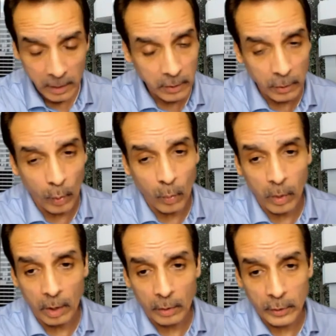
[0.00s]
You're in a
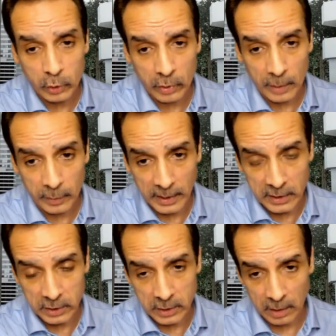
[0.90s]
world of trouble,
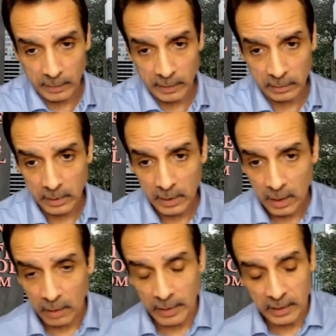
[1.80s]
ladies and gentlemen.
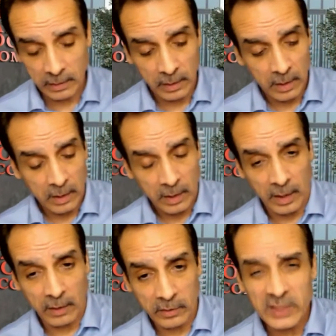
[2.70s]
All right. You
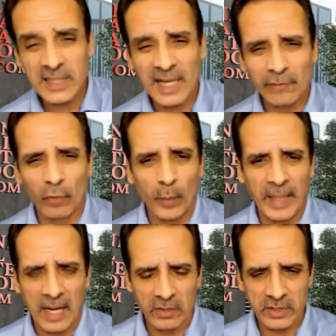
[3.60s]
know, it's just like
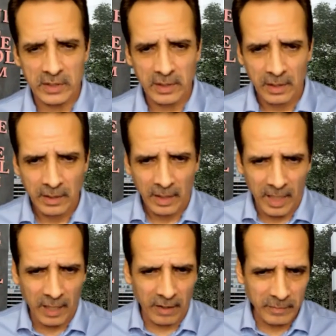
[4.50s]
rooming houses.
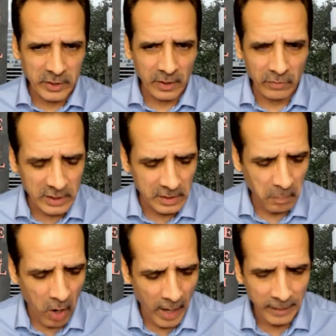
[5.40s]
Oh, I'm so
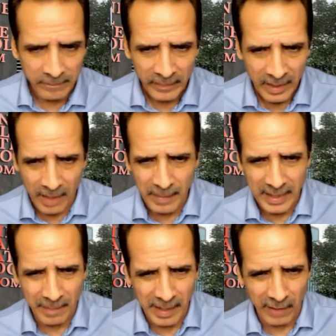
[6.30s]
smart. I'm
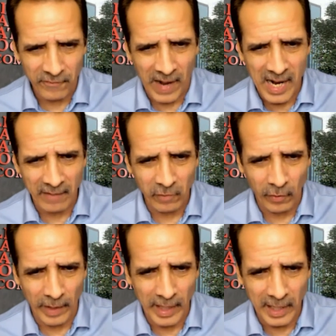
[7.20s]
making about
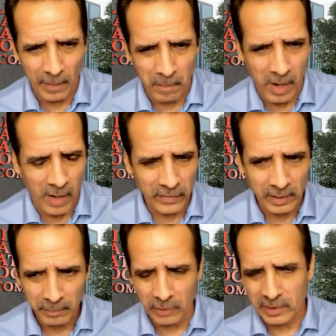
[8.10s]
$5,000 a month
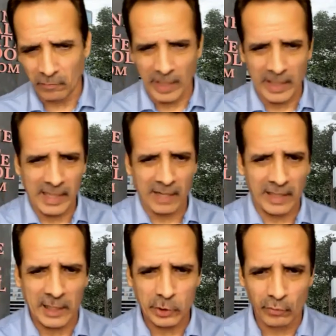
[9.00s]
because I'm renting out
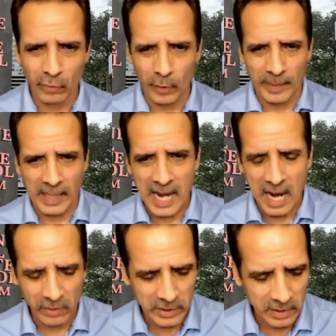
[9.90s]
each room in a
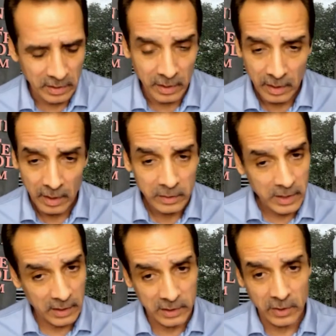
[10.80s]
house.
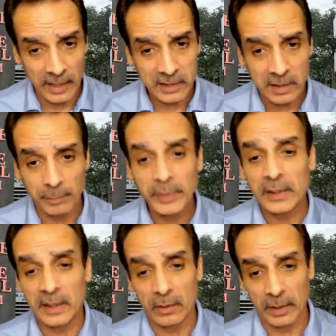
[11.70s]
Chances are that's
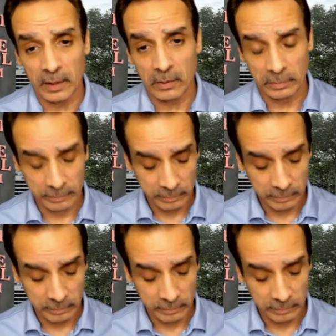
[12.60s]
completely illegal.